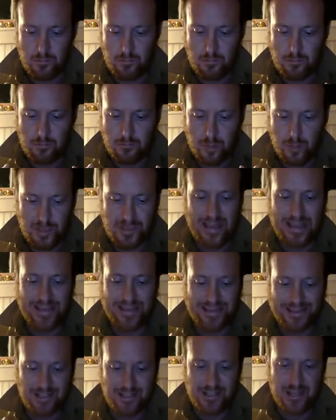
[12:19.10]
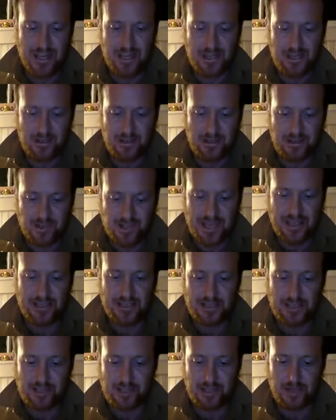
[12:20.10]
protect the
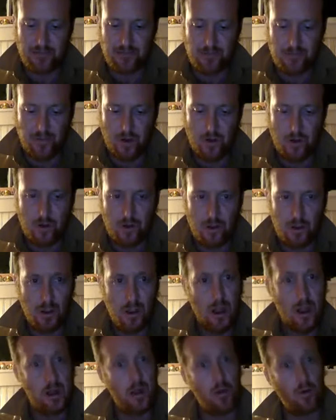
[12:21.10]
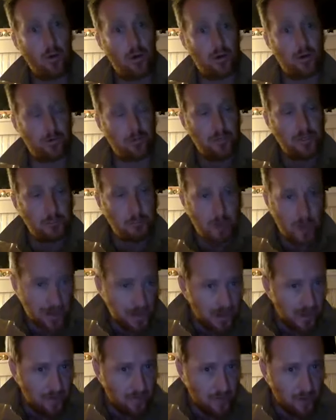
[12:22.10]
sanctity of the vote. I don't want too much money
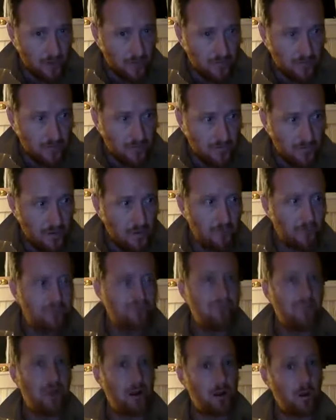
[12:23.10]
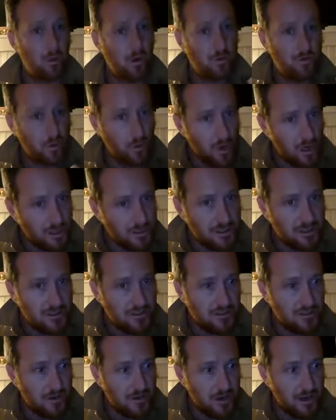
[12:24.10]
involved in the vote. I don't want the
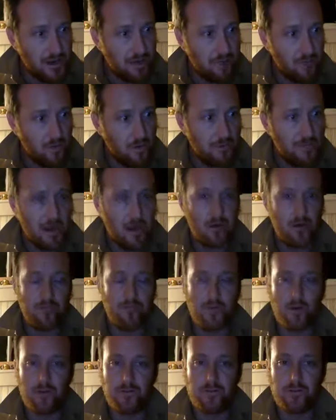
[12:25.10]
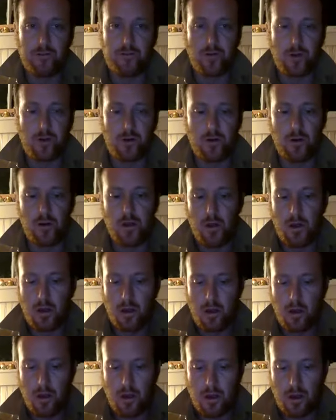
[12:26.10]
Russians or any foreign power involved in the vote.
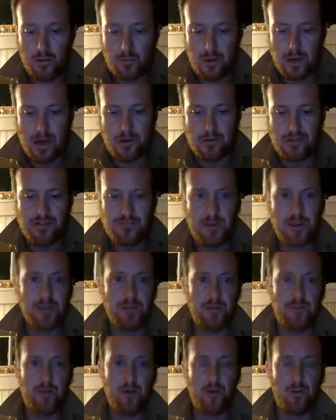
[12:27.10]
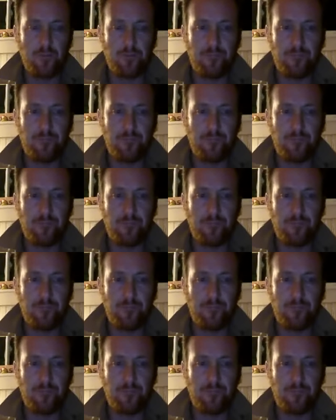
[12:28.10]
But I respect the vote.